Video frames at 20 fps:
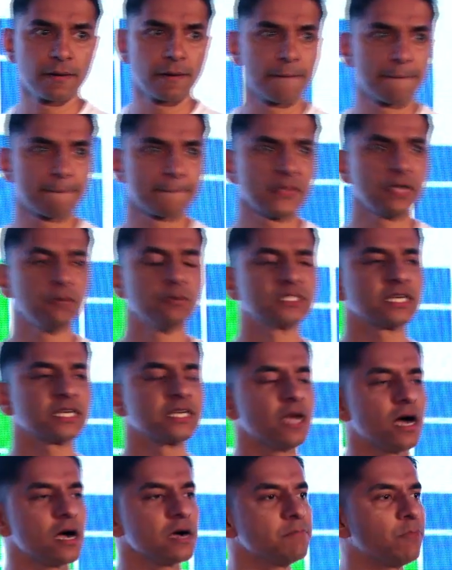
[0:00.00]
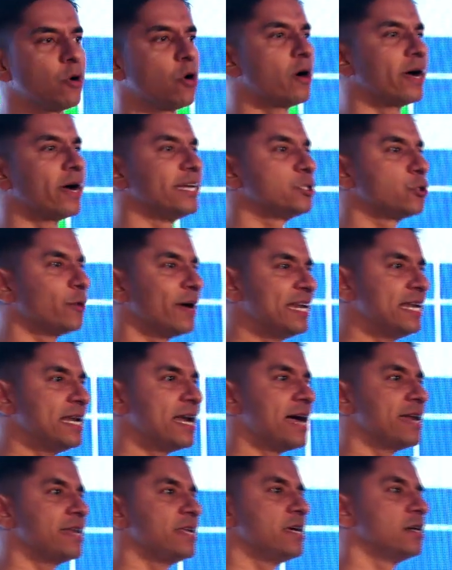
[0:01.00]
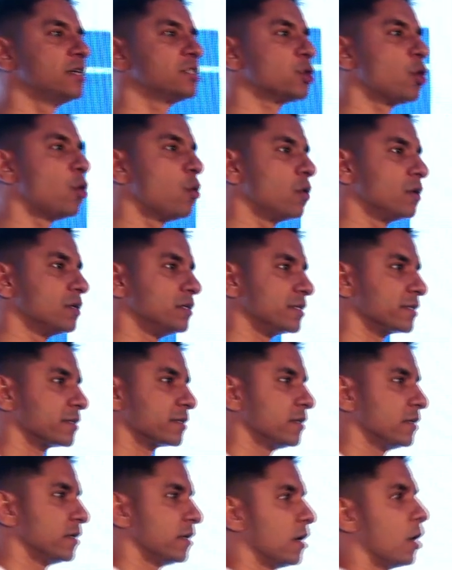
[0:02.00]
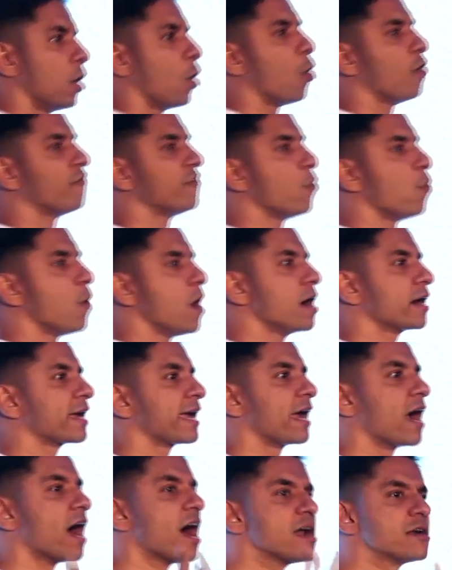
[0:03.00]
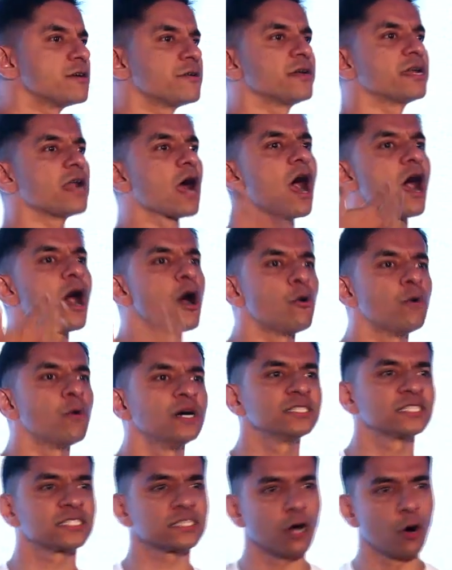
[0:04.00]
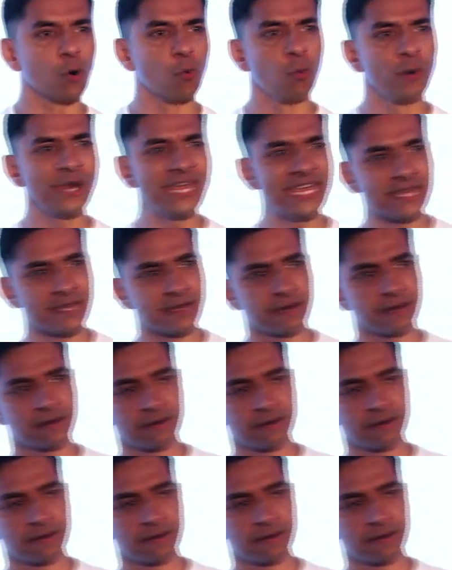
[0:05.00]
He was a young boy, 29 years old, overworking 100 hours a week.